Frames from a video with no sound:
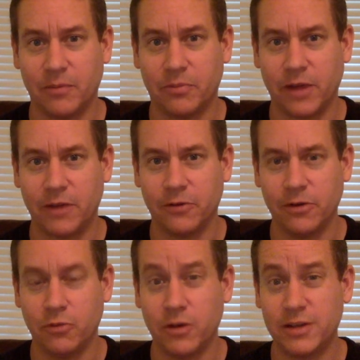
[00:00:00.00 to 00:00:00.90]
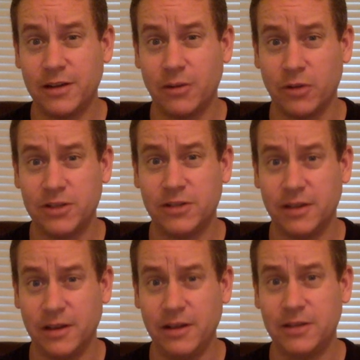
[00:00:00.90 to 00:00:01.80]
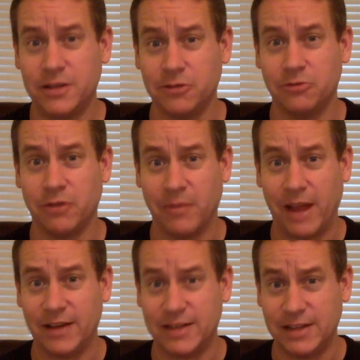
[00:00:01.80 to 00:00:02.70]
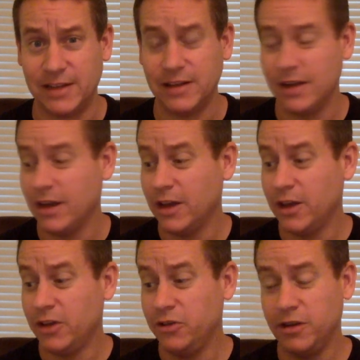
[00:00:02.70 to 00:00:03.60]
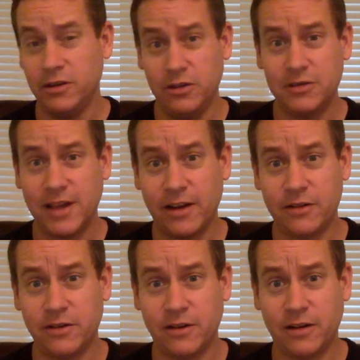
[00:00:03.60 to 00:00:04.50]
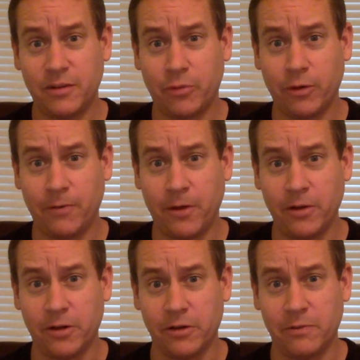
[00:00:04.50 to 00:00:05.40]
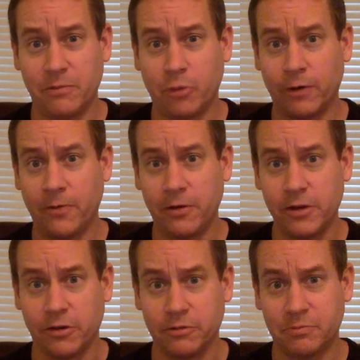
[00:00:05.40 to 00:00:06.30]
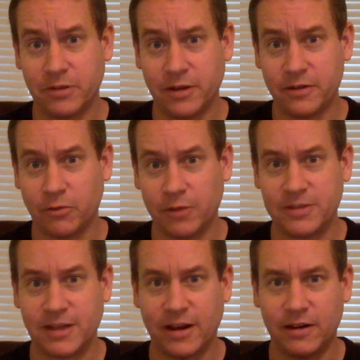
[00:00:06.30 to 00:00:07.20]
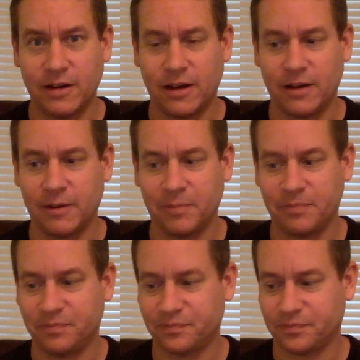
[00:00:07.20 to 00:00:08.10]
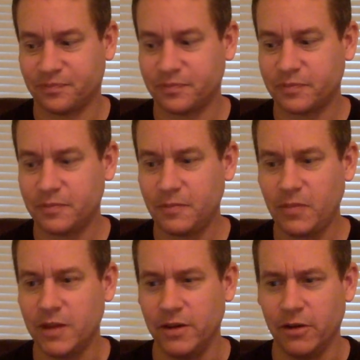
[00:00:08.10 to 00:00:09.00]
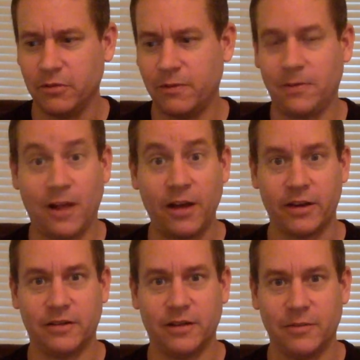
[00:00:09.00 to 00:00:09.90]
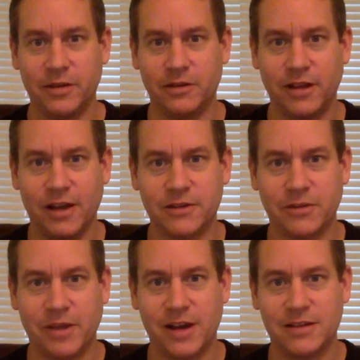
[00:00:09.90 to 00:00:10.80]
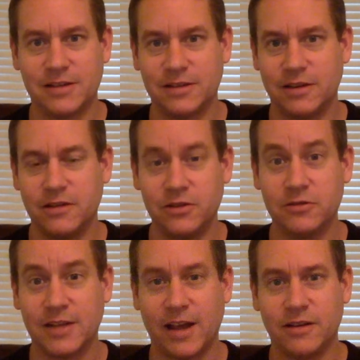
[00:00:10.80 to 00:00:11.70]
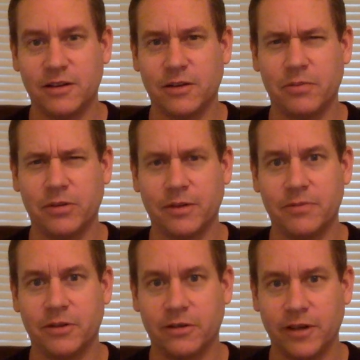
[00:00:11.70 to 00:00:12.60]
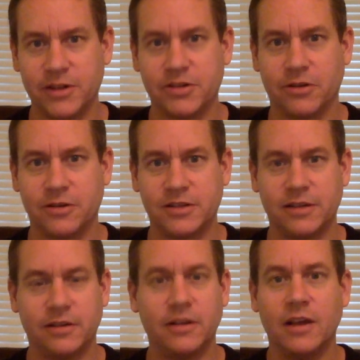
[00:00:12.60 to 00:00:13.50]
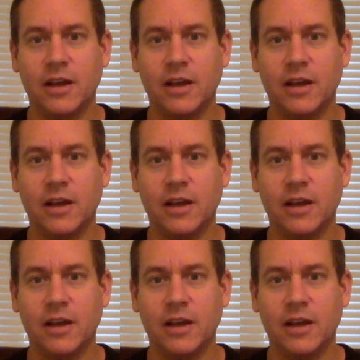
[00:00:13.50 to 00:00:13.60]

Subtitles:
break through. And once you get into a magazine, you can use that on your portfolio, put it on your website, you know, flaunt it. I mean, you got into a magazine and use that, you know, build up your credentials, and